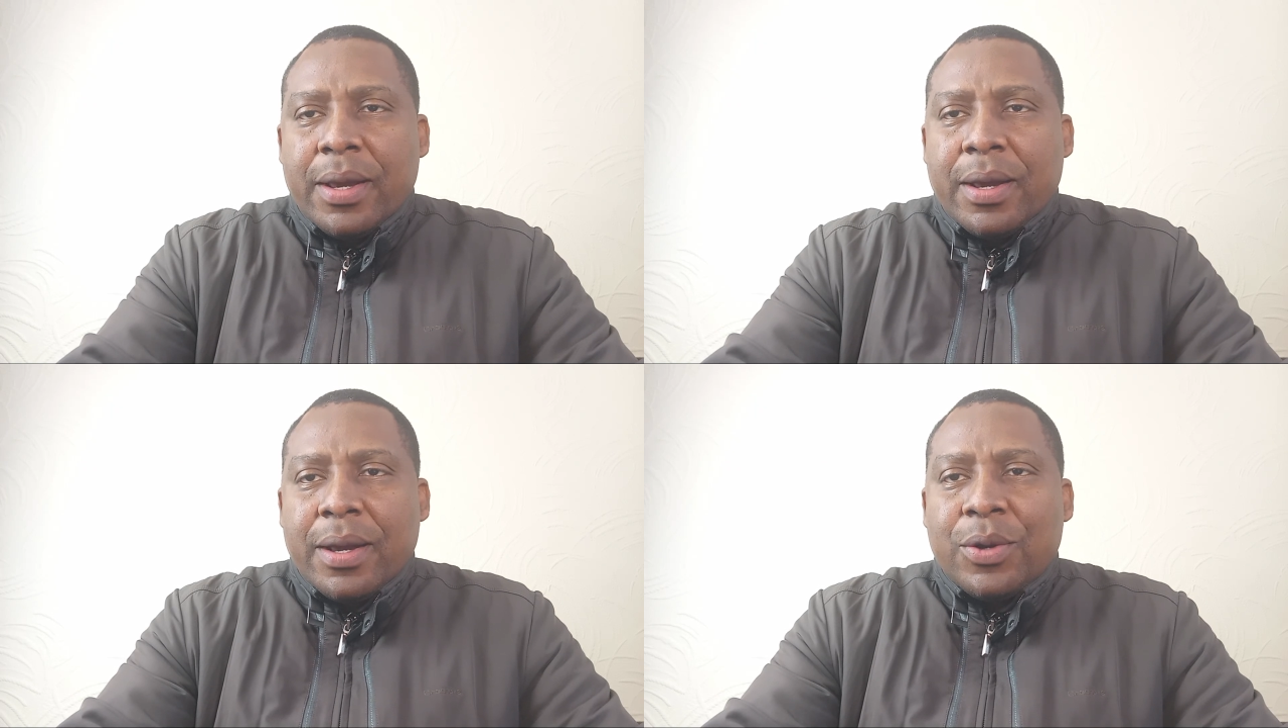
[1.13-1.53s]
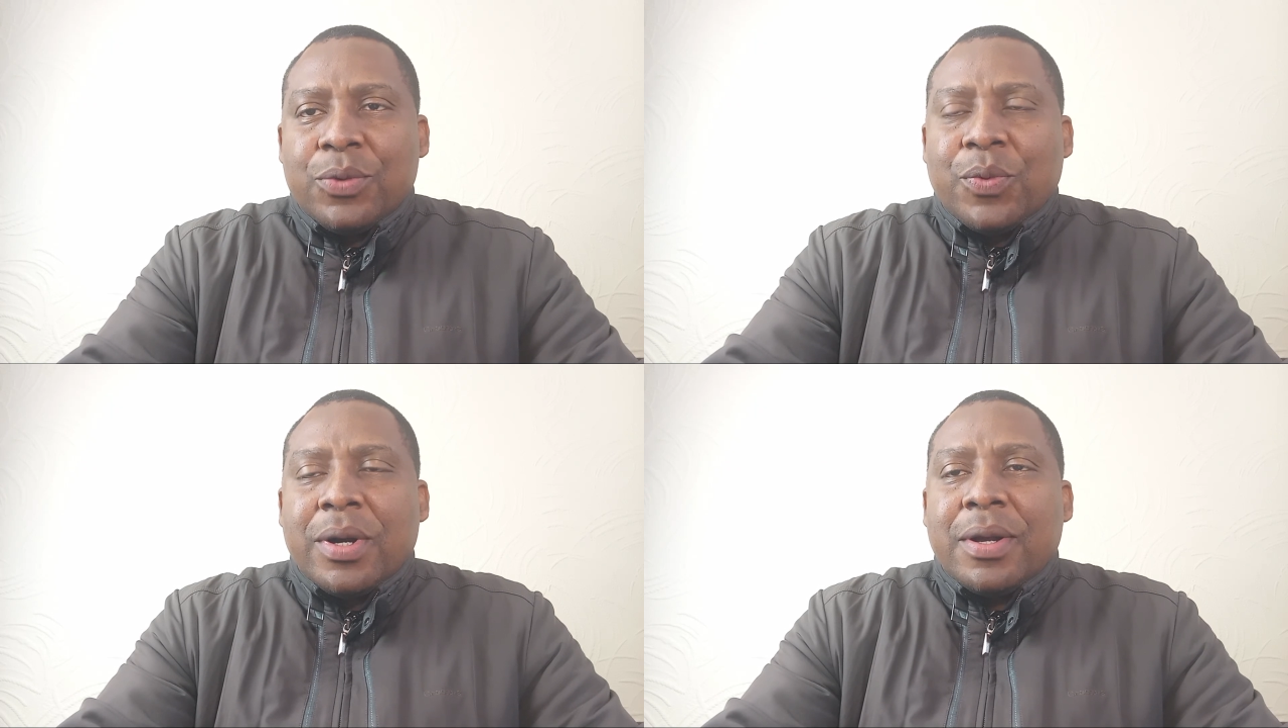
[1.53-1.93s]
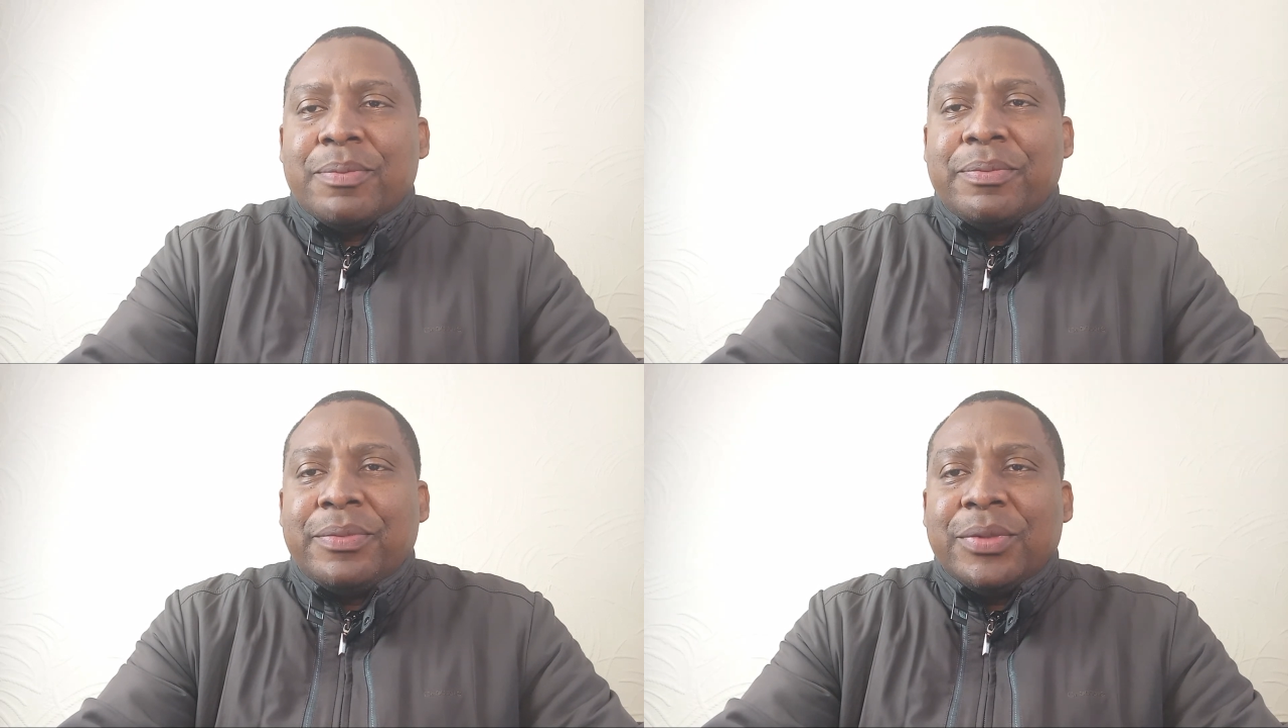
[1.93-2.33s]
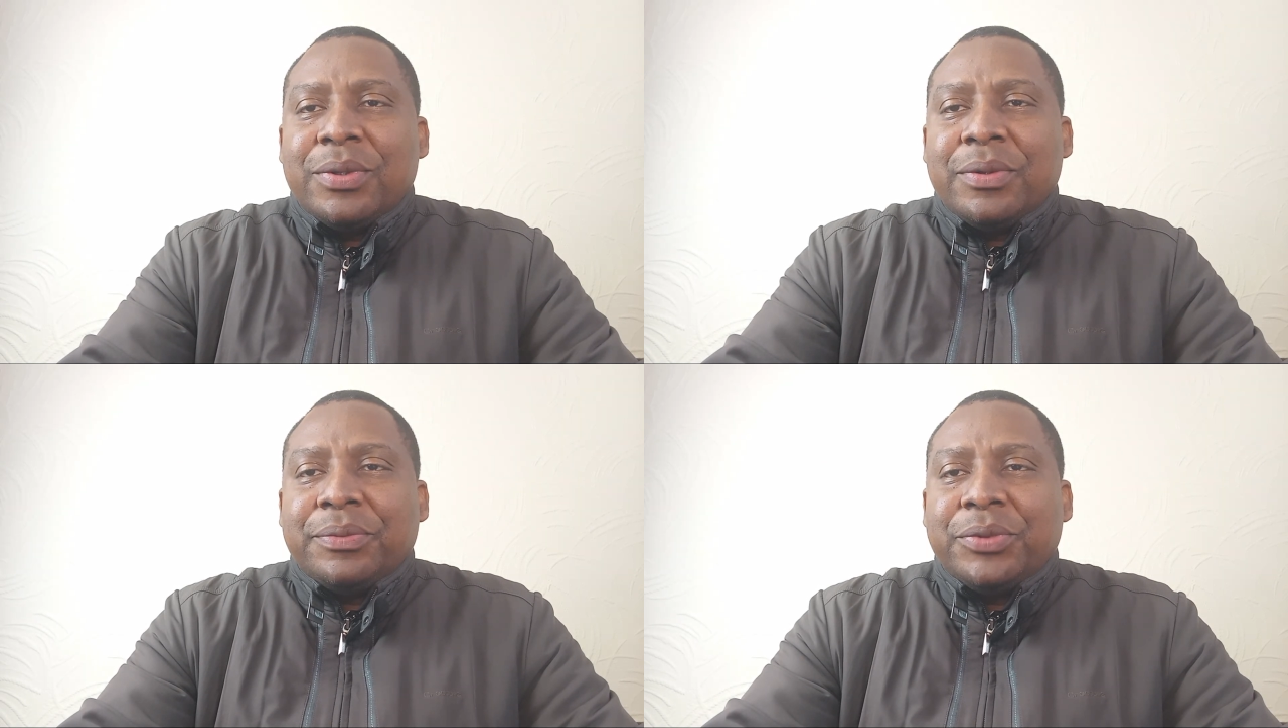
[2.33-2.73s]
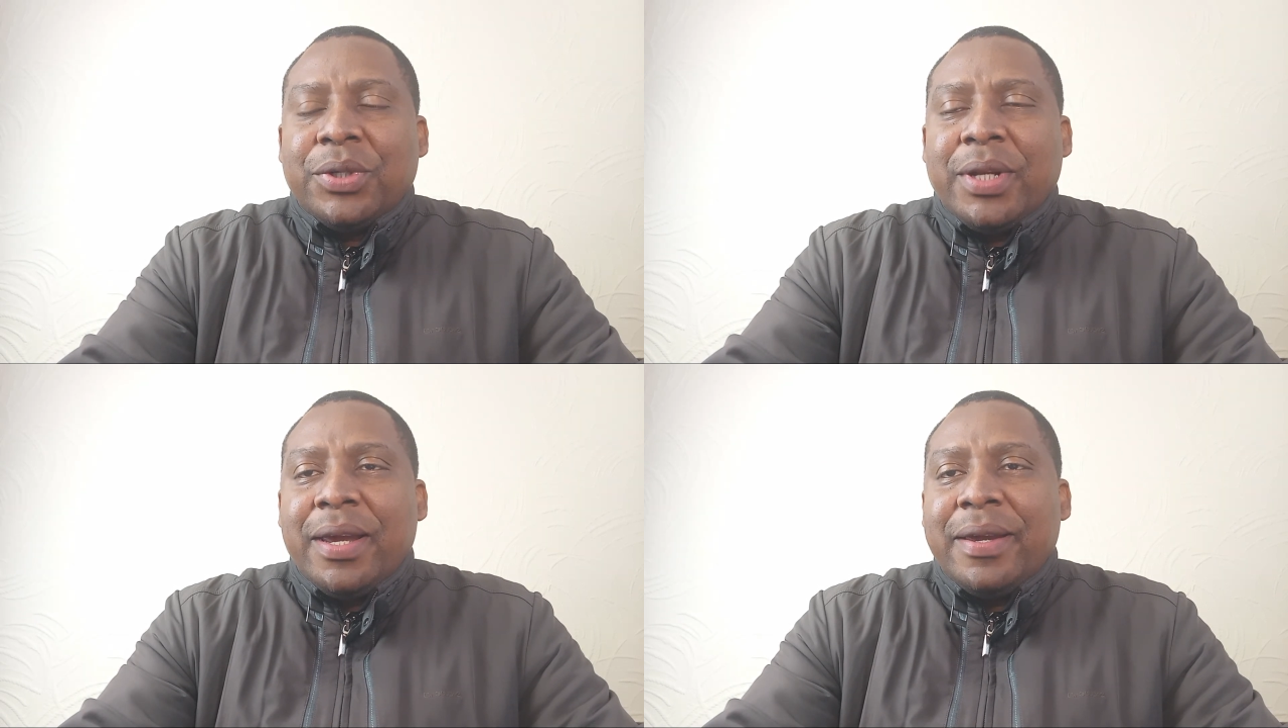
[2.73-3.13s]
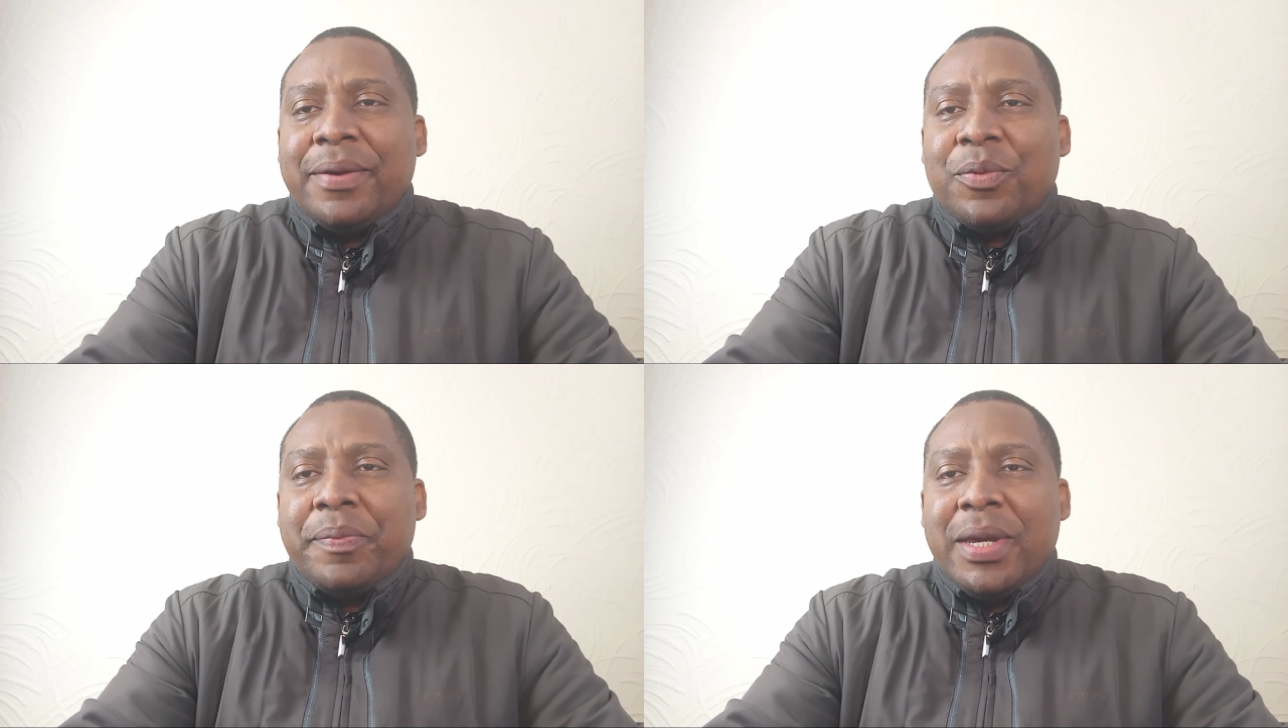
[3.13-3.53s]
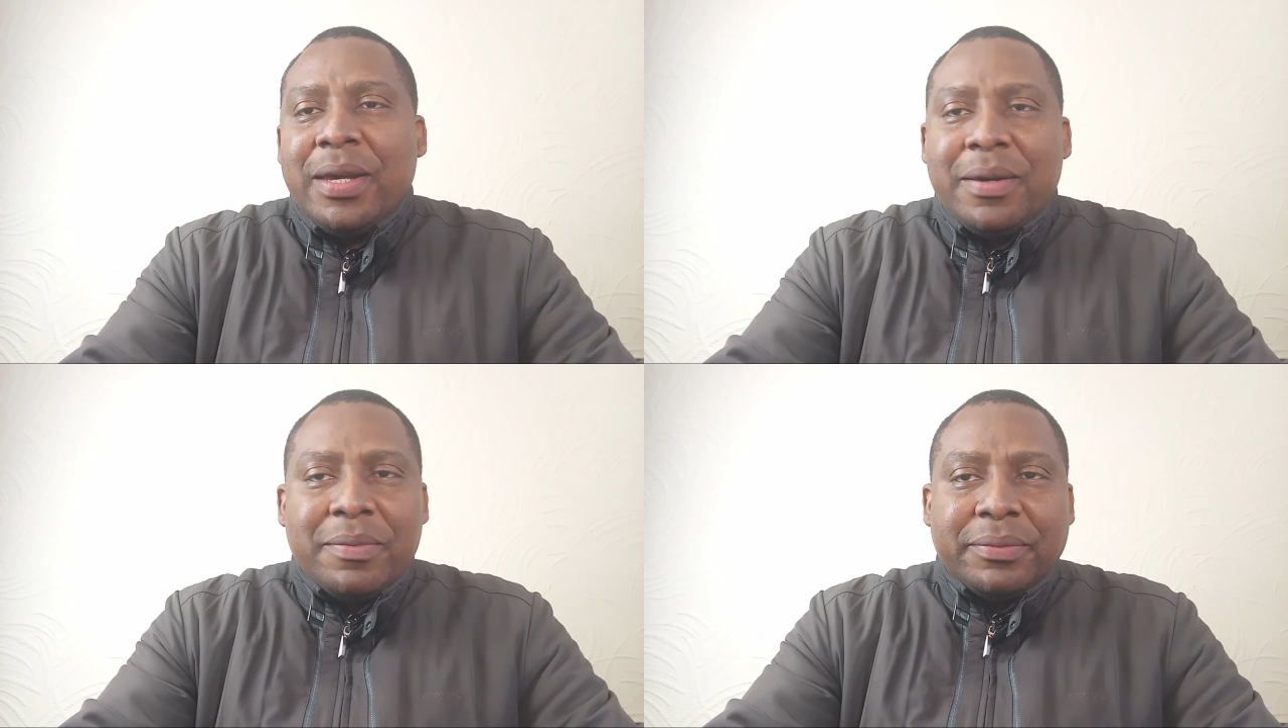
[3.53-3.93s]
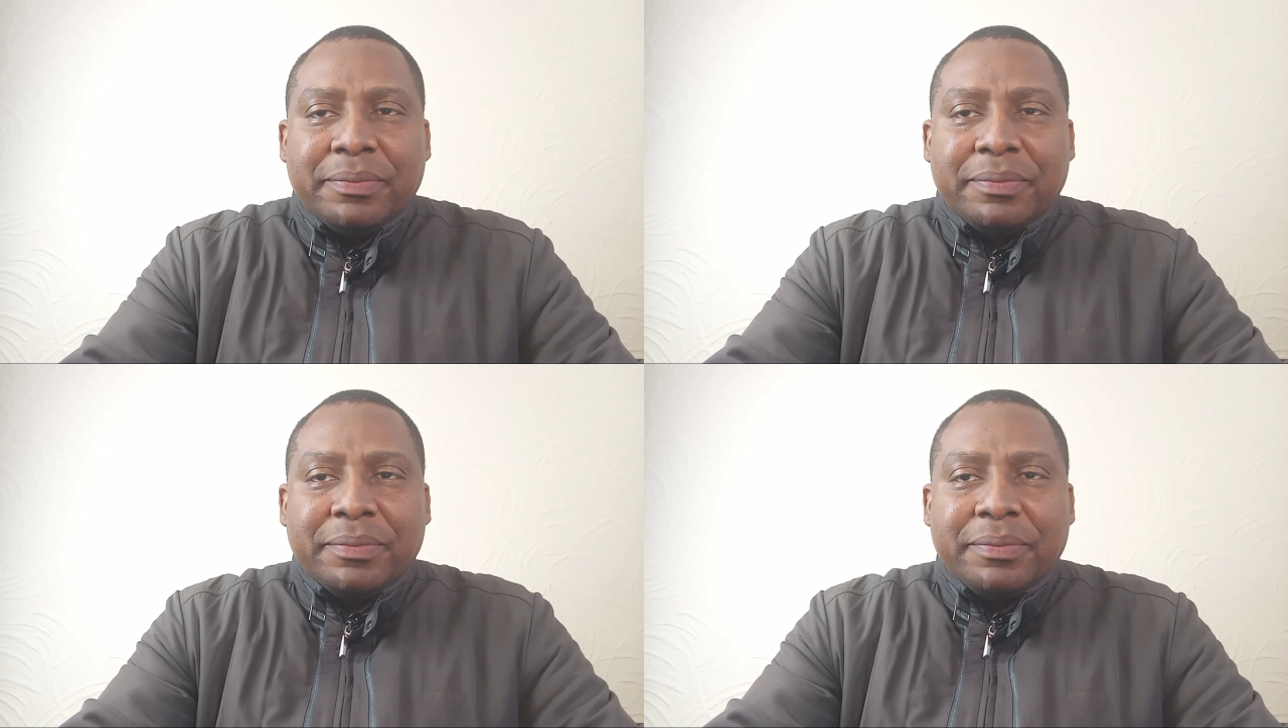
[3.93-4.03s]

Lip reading: Hello and welcome. Today will be